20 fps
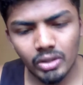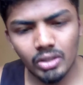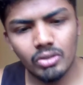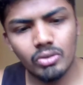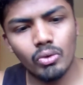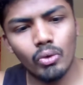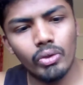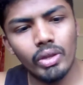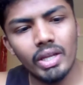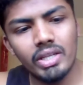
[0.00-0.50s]

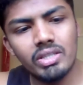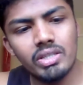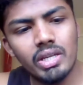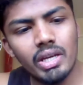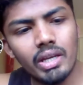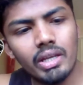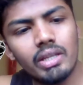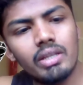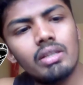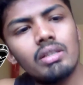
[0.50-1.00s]
So that
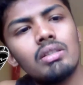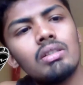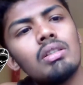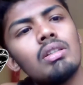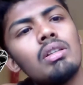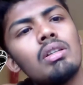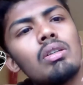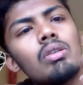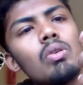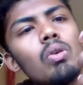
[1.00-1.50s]
chick
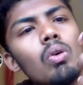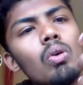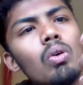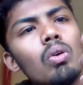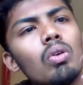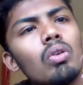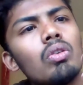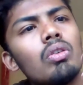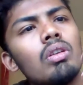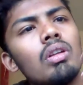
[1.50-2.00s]

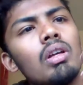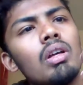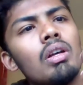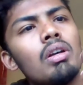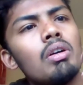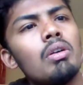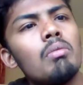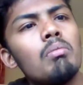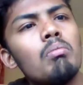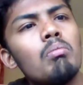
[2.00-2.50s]
called
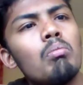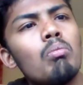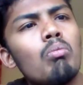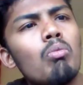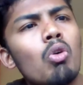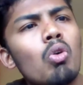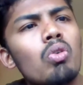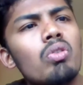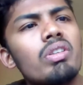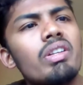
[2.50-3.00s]

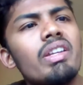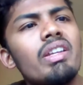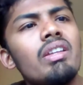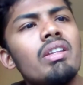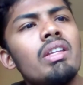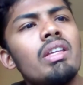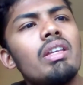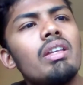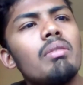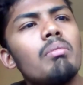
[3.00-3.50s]

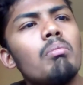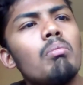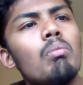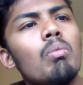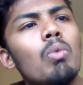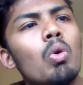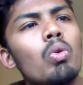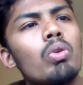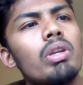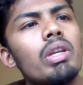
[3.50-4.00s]

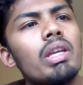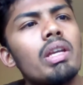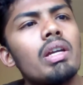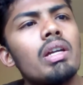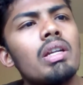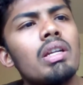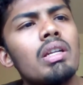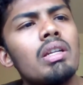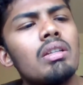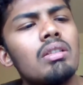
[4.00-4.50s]

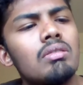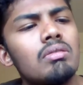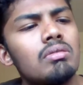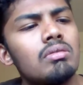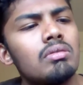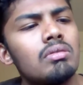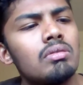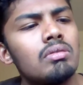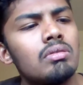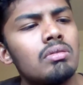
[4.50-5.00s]
Mortigan?
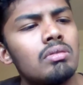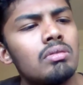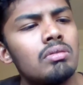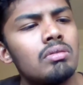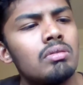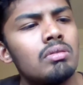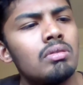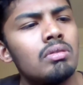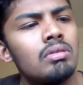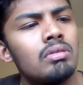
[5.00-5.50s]

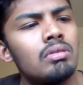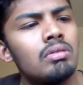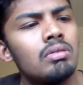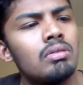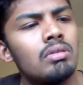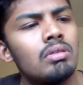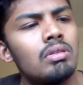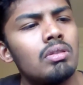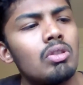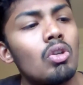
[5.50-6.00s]

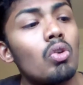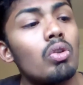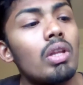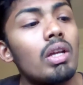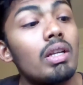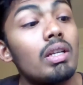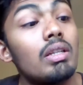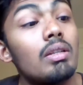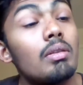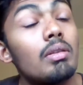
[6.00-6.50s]
No,
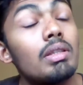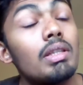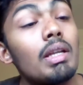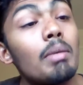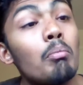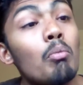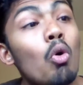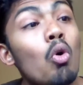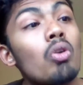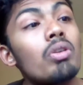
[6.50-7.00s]
the
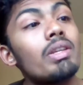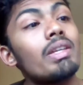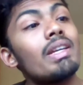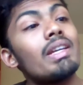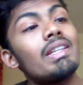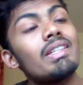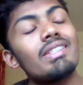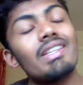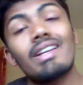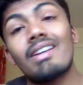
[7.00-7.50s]

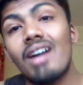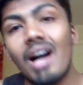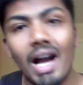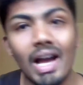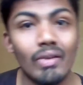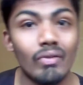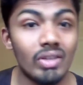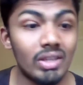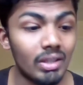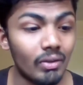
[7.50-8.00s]
Mortigan is a
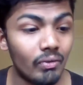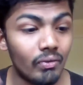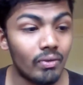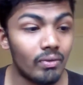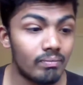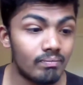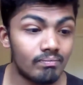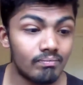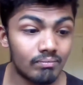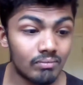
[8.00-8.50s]
guy with a
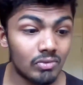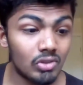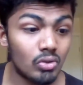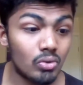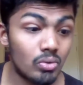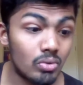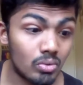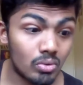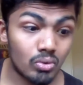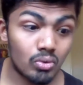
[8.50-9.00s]

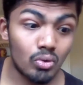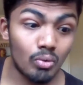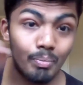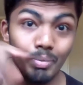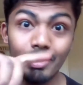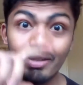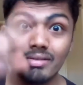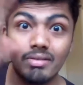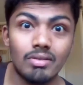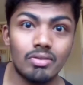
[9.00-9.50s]

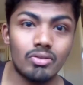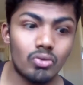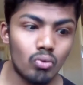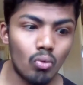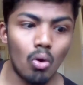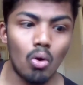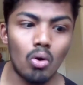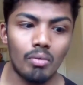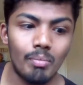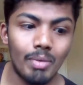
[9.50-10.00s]
stupid
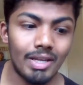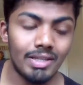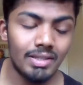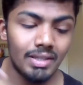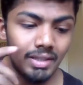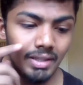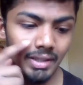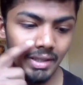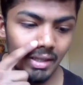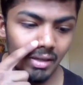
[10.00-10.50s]
sword,
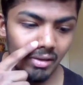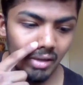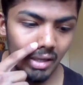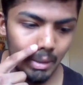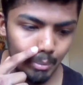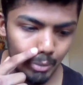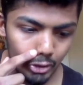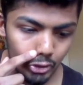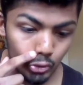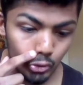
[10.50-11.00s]
basically the
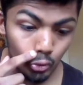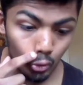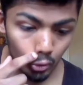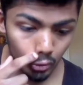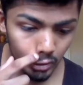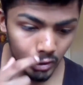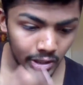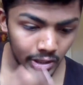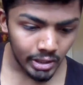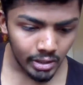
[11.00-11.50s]
Reaper sword.